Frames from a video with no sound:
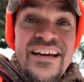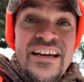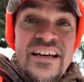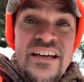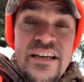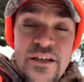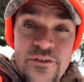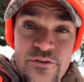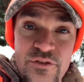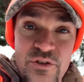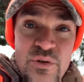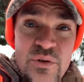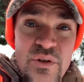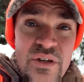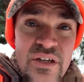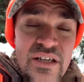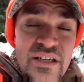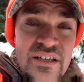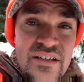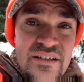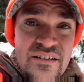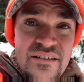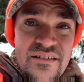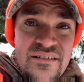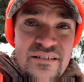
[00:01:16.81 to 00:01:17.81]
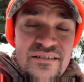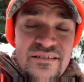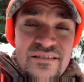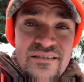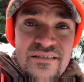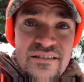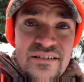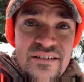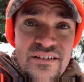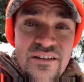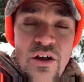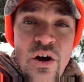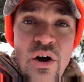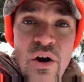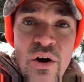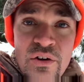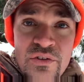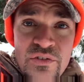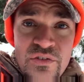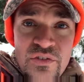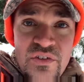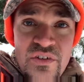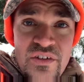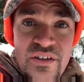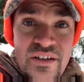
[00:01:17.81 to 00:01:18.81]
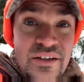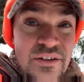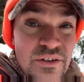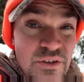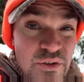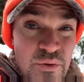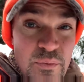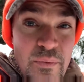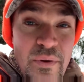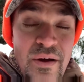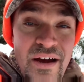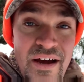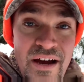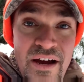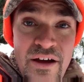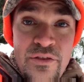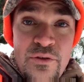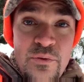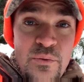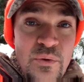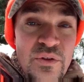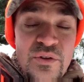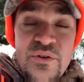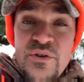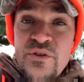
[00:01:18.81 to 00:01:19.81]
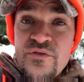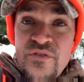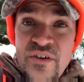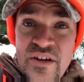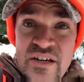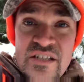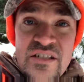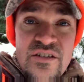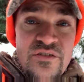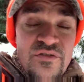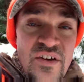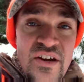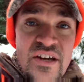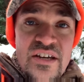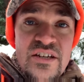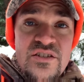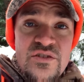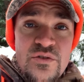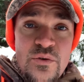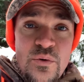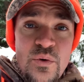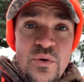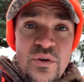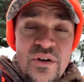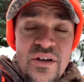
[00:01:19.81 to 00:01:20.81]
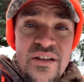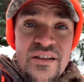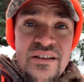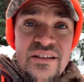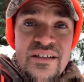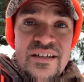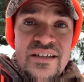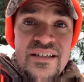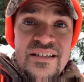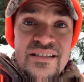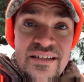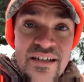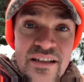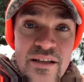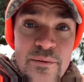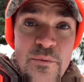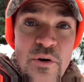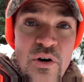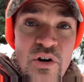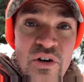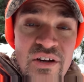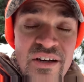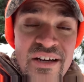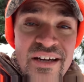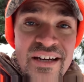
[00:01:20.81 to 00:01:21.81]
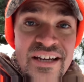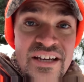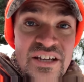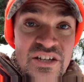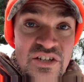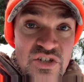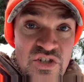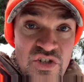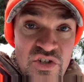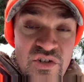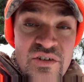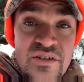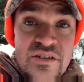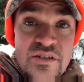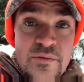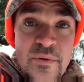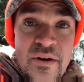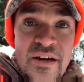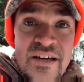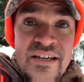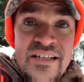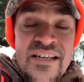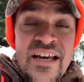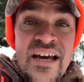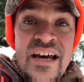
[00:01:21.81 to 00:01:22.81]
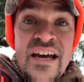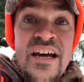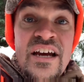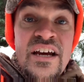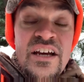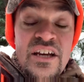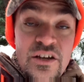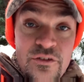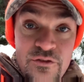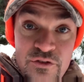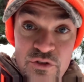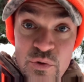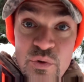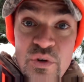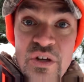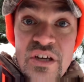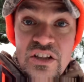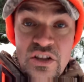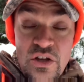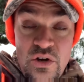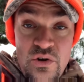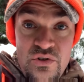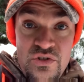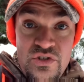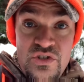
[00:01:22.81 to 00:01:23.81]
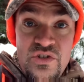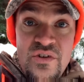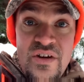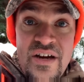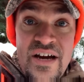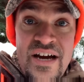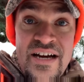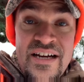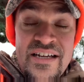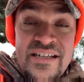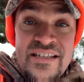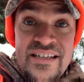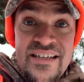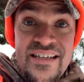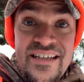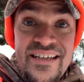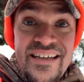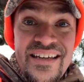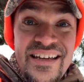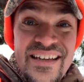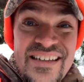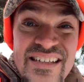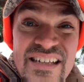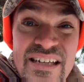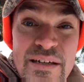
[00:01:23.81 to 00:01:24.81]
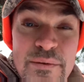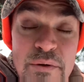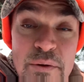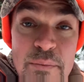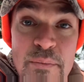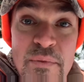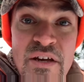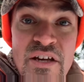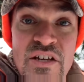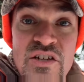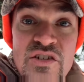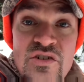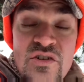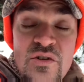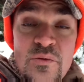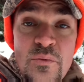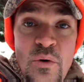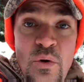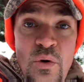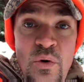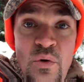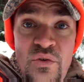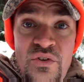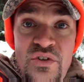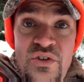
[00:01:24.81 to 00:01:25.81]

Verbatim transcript: If you get lost in your path, whether you're face-to-face -face or in the telemarketing insurance space, if you get lost, you guys, it's going to be miserable.